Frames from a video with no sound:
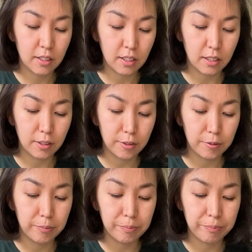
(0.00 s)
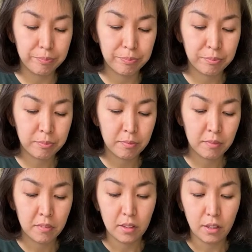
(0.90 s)

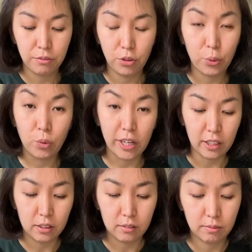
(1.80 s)
for a while,